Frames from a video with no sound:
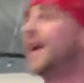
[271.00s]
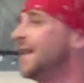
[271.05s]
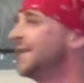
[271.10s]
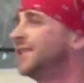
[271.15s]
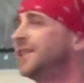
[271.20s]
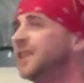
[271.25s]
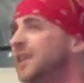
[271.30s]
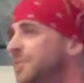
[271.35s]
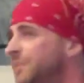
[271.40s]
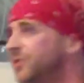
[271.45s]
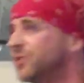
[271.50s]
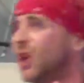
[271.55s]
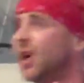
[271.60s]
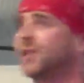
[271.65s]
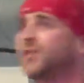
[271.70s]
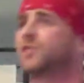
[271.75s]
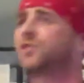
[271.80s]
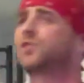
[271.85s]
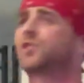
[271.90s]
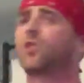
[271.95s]
head keeps
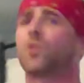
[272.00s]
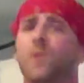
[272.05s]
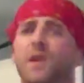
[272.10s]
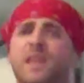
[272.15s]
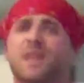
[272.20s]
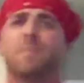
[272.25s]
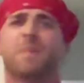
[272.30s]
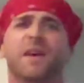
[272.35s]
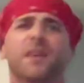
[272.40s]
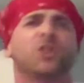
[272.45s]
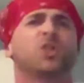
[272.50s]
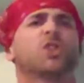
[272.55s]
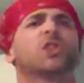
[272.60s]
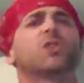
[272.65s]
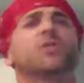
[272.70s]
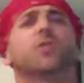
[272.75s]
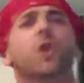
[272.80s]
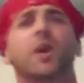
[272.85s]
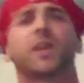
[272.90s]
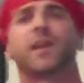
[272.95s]
on screaming,
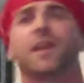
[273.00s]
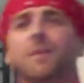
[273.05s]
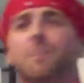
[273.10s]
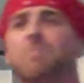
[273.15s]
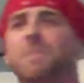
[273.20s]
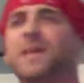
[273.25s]
just look at